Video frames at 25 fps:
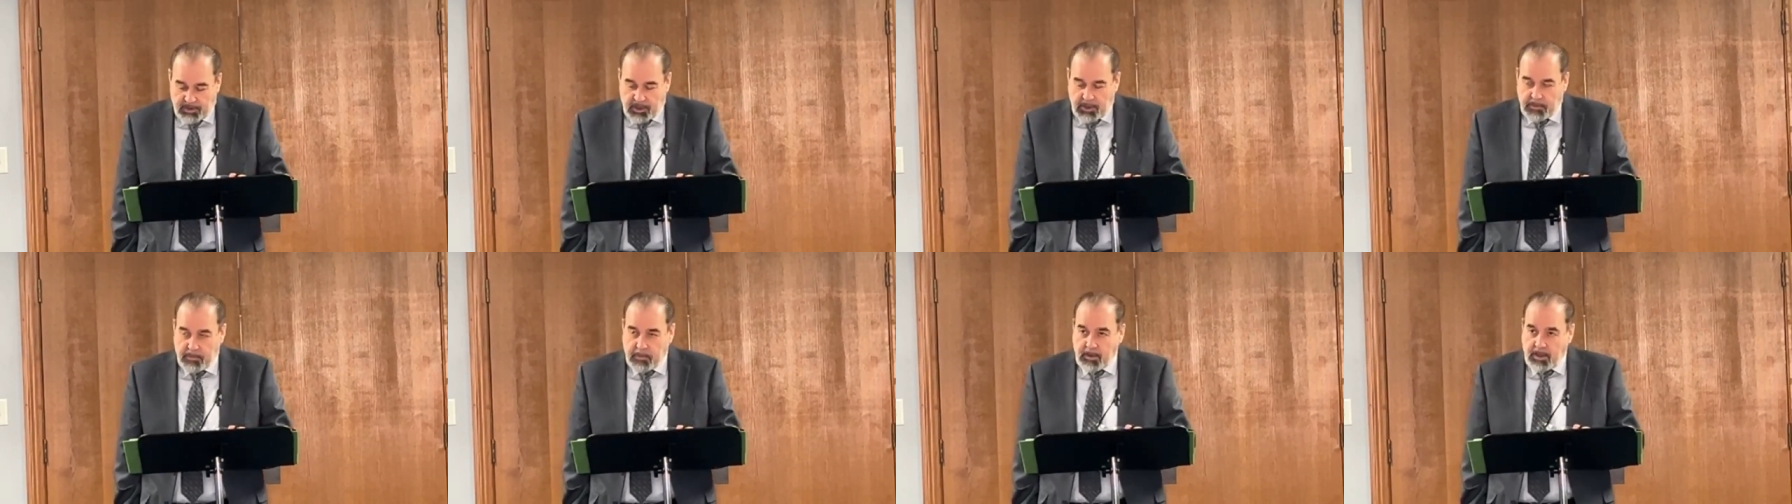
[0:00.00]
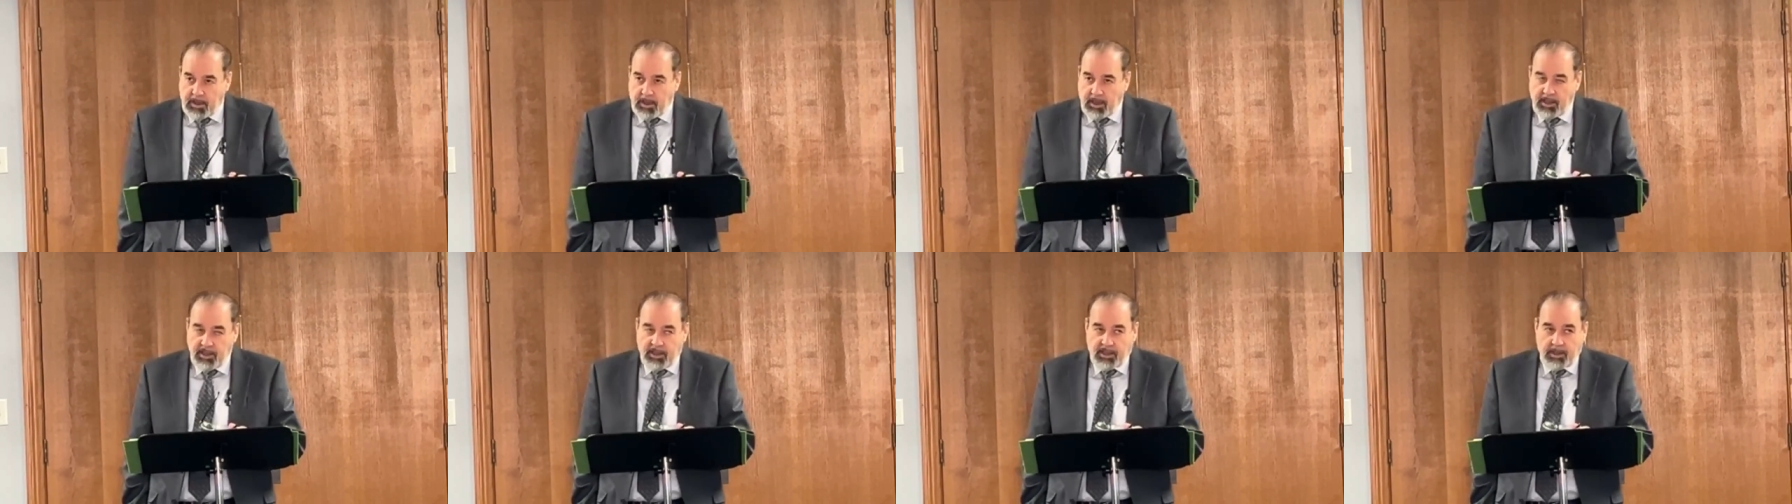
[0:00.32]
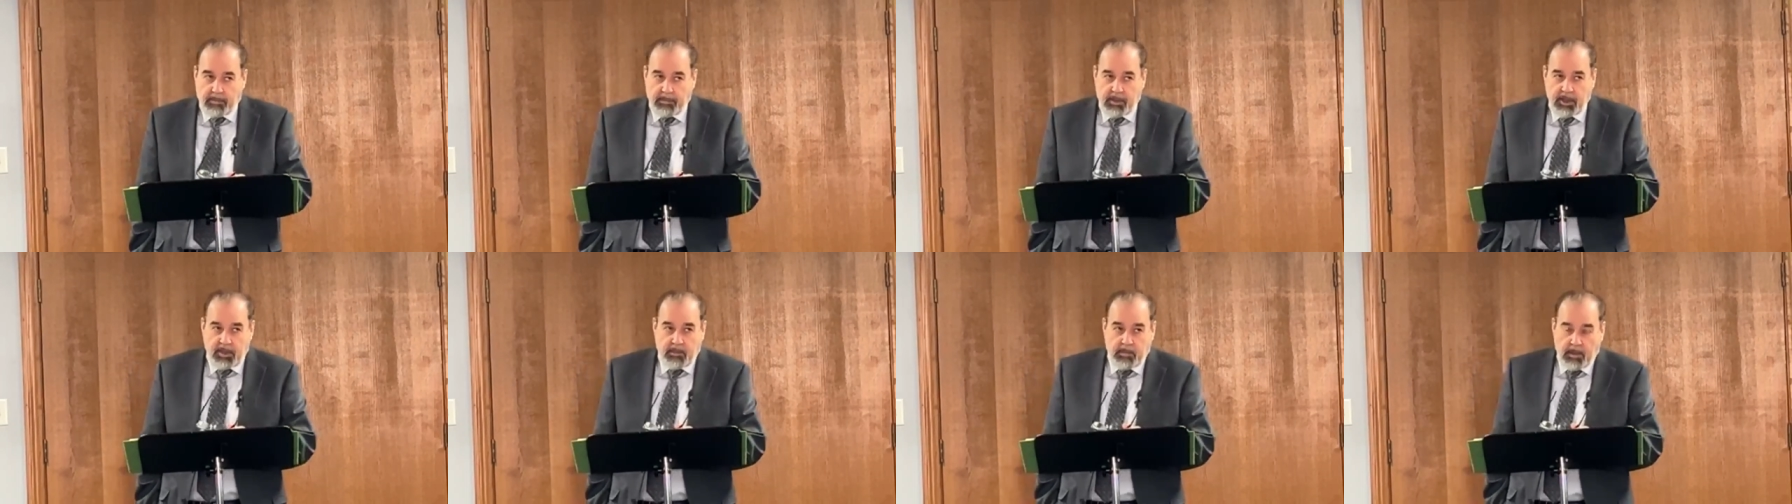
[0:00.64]
Just
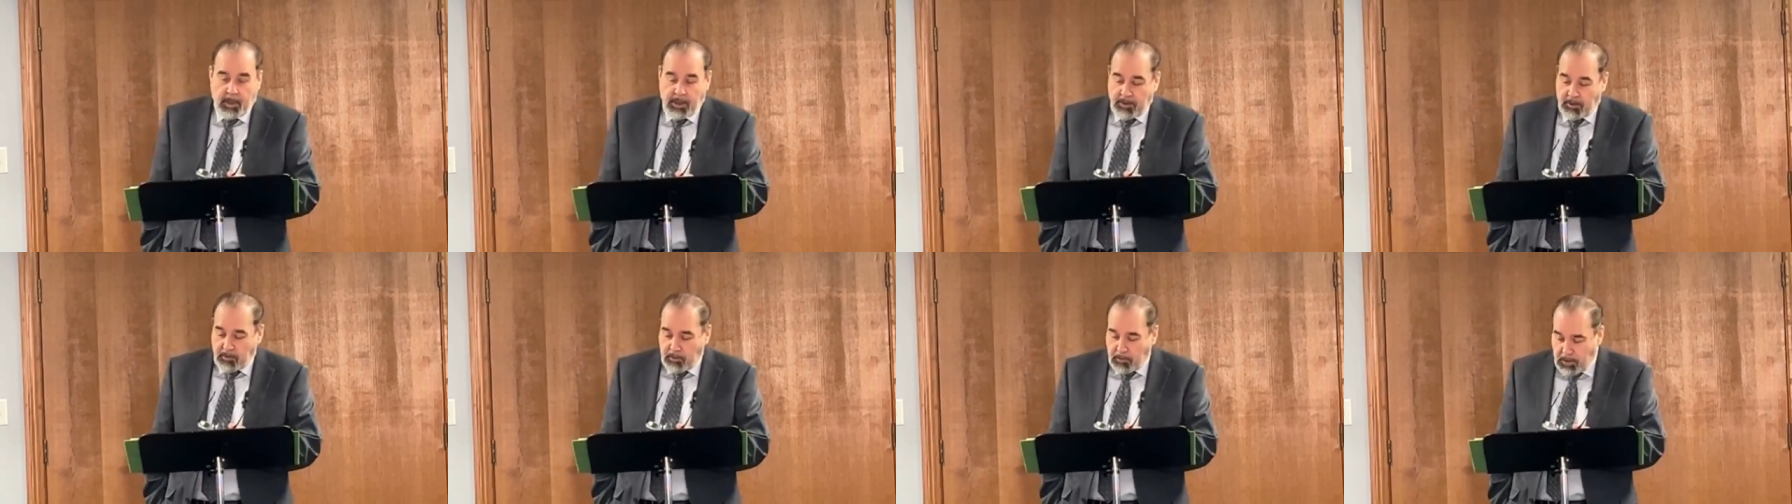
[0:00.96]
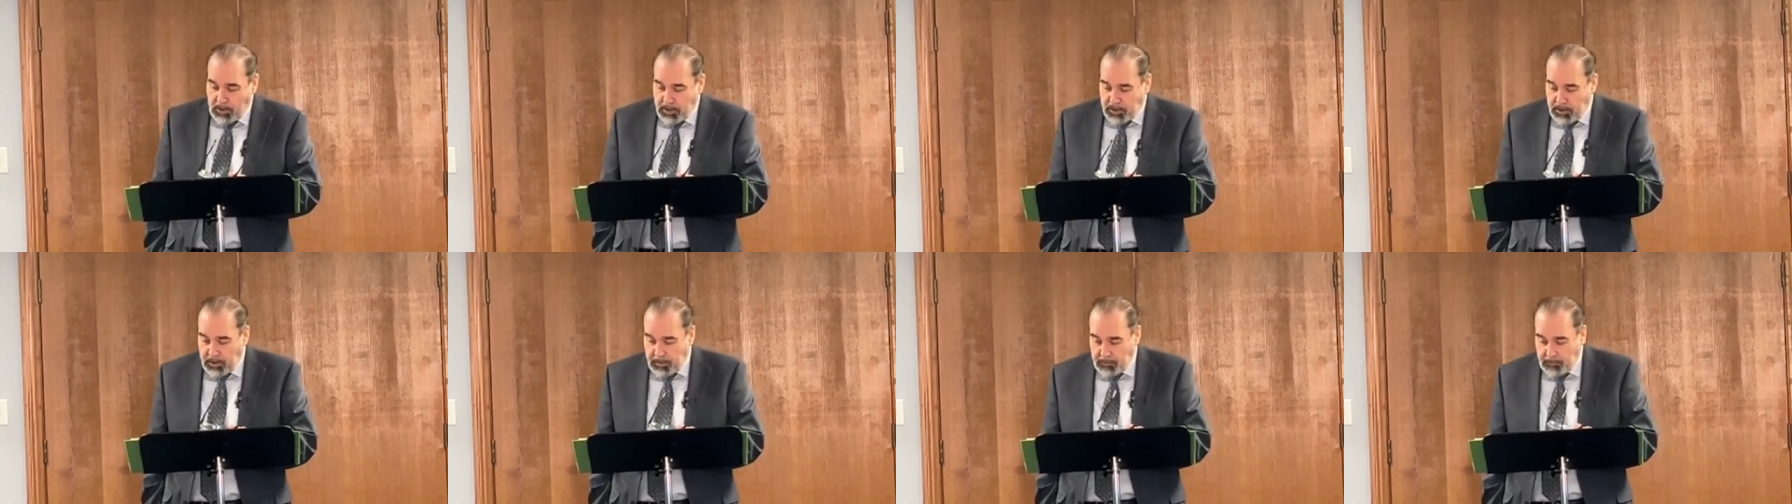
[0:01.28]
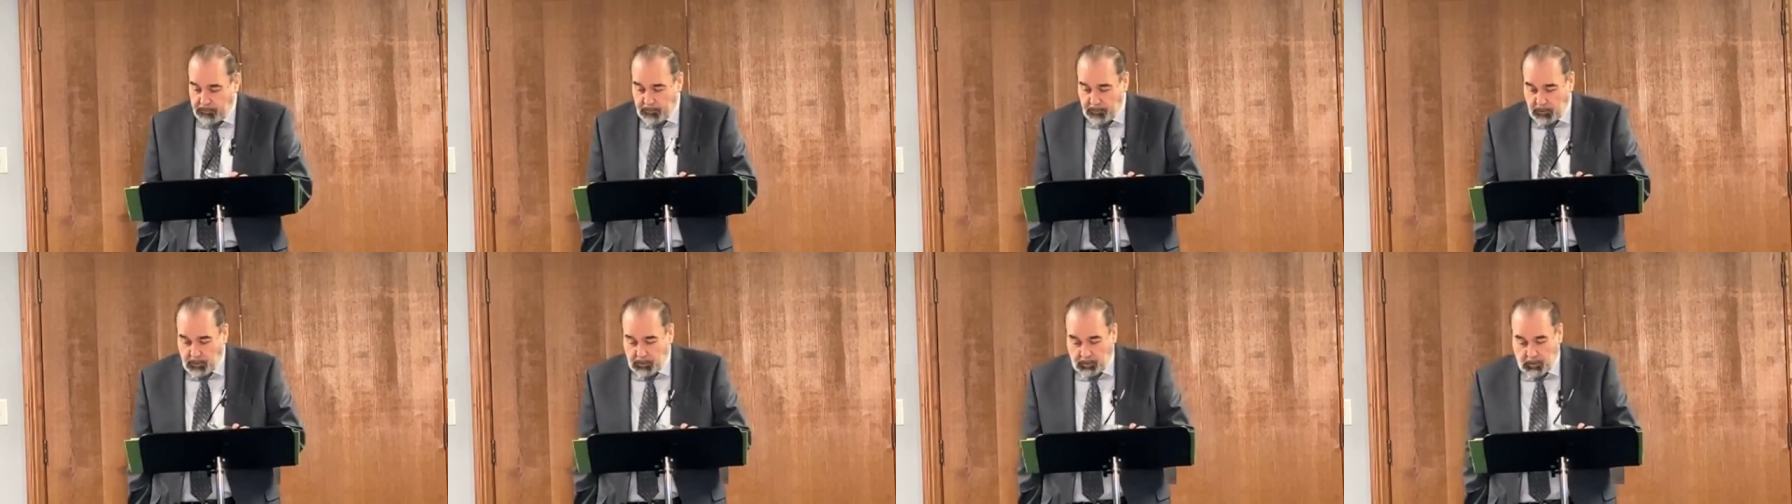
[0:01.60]
because somebody's been a
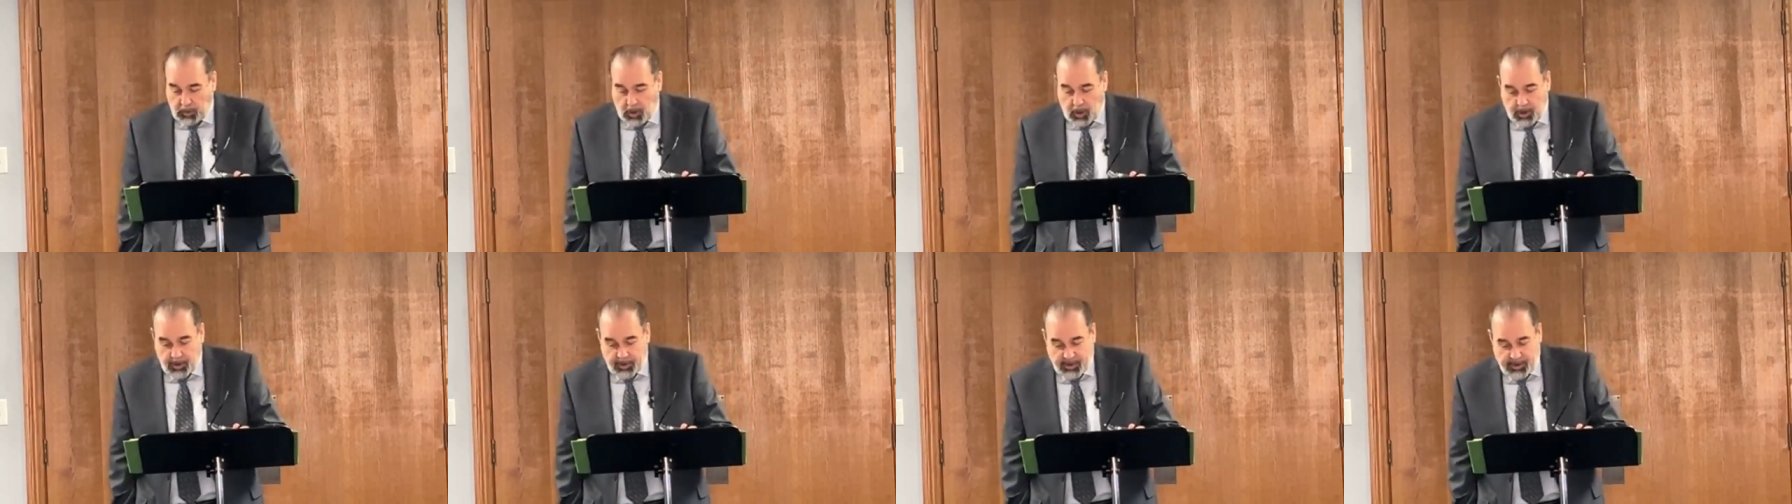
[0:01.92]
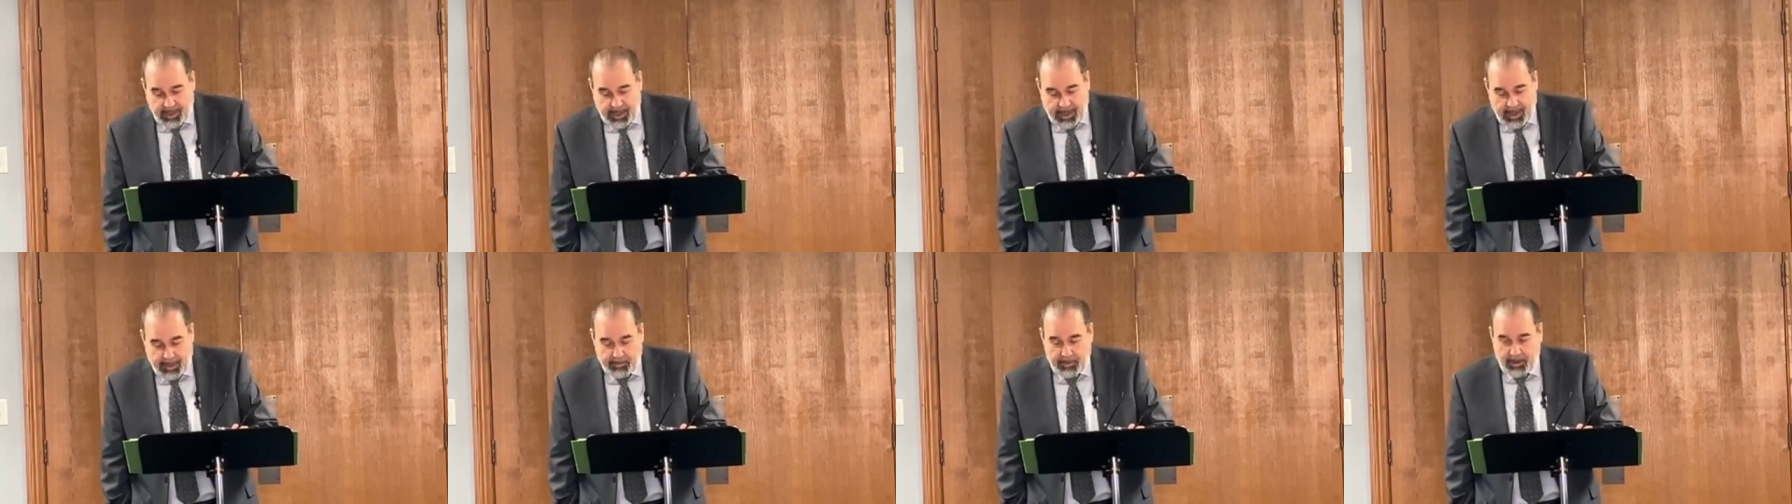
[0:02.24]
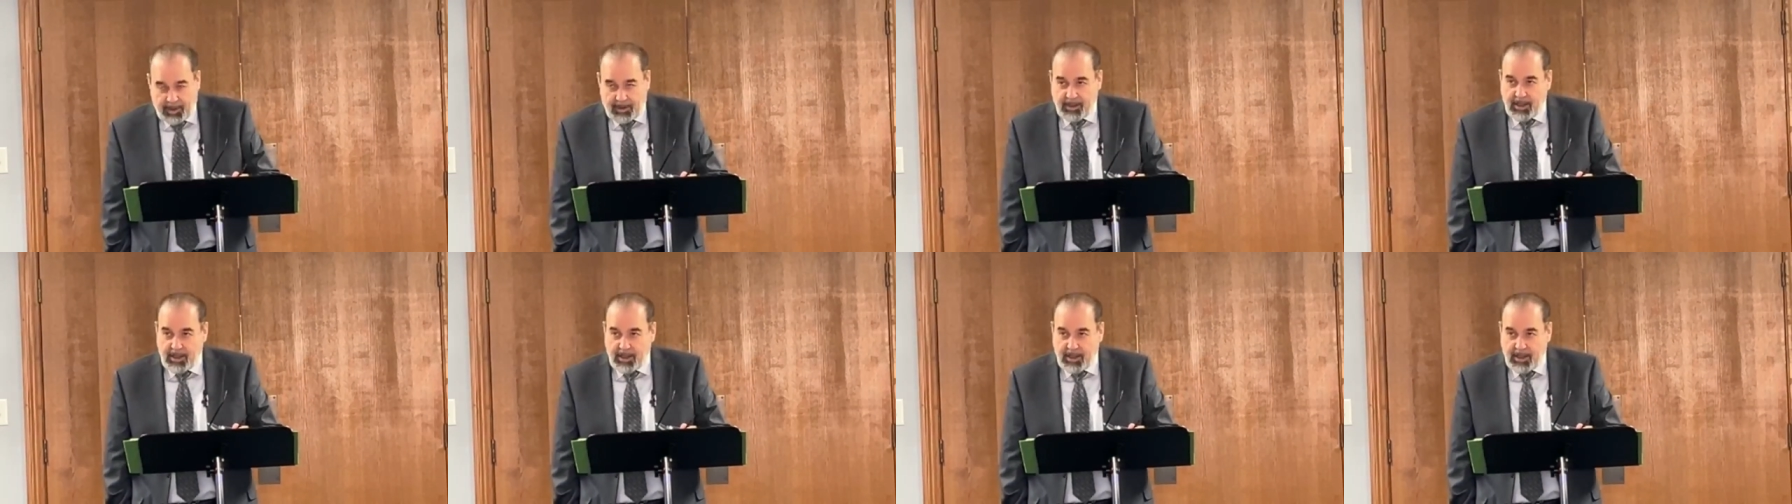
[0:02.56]
Christian for a long time,